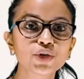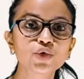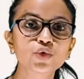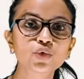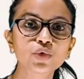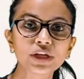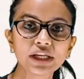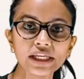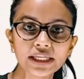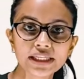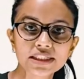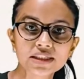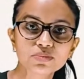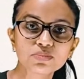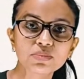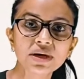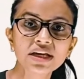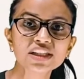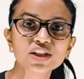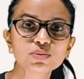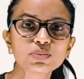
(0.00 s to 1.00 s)
Trees
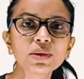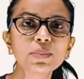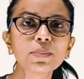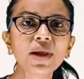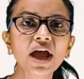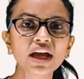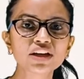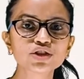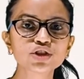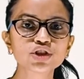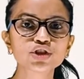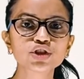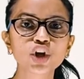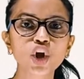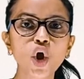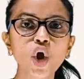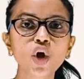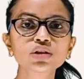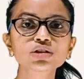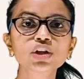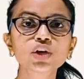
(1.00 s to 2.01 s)
must be planted
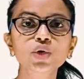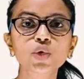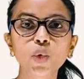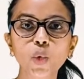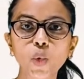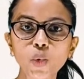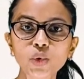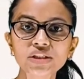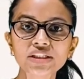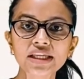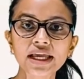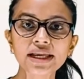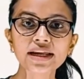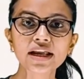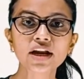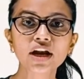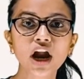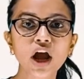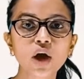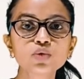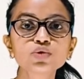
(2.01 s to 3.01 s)
along the roads and
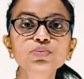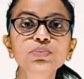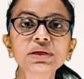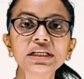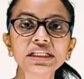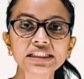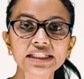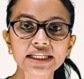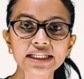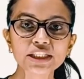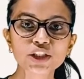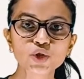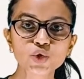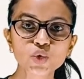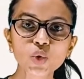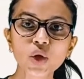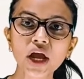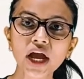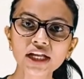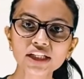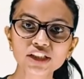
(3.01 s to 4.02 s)
around buildings
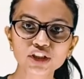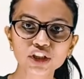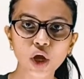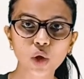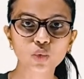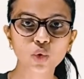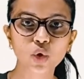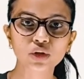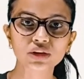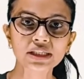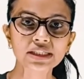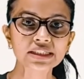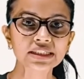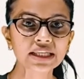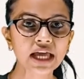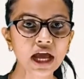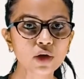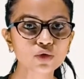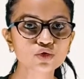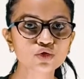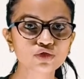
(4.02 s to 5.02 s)
to cut down on the
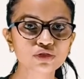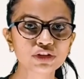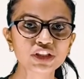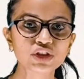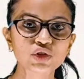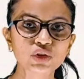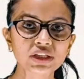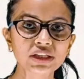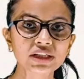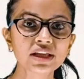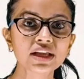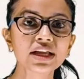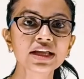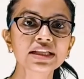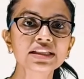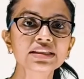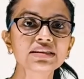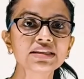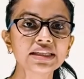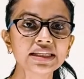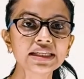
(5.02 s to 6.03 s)
sounds reaching
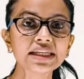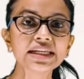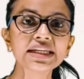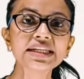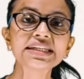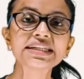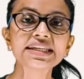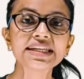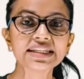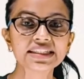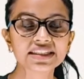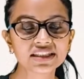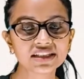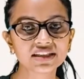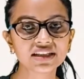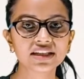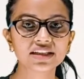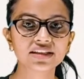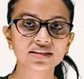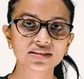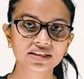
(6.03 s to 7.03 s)
the
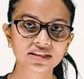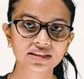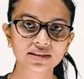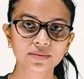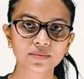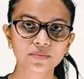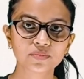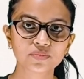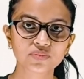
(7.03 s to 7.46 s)
residents,